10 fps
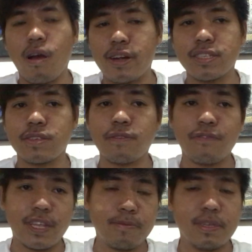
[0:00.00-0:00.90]
arts in the
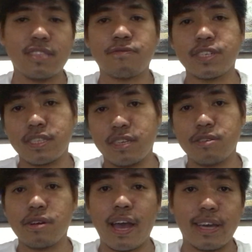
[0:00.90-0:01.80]
Philippines for
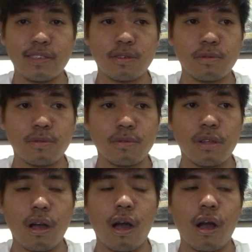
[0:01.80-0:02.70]
senior high school
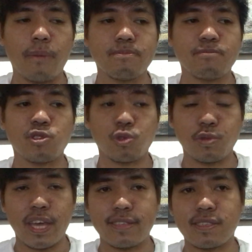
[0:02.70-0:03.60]

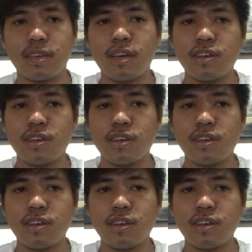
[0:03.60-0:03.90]
students.